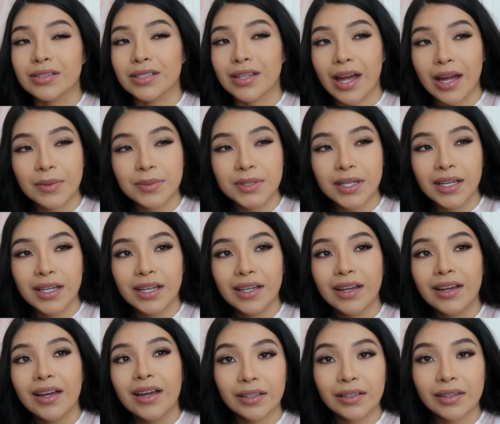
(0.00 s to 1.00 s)
Snapchat,
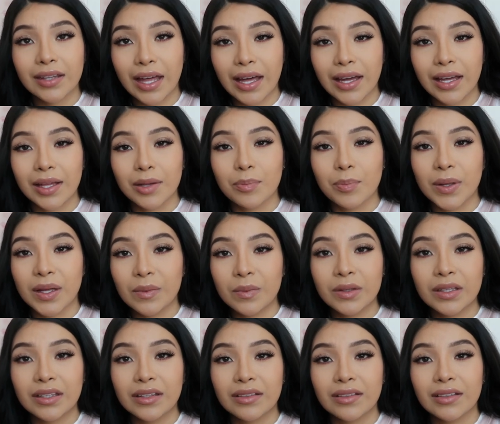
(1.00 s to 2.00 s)
that
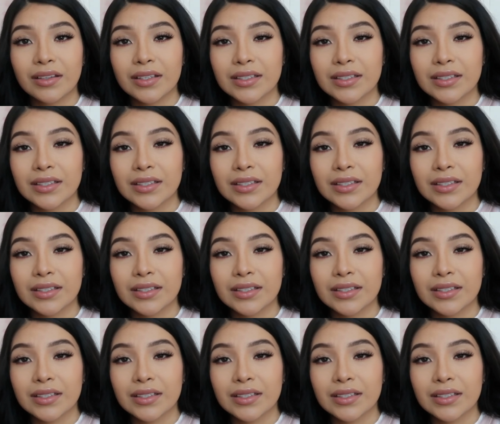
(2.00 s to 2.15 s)
bideoooo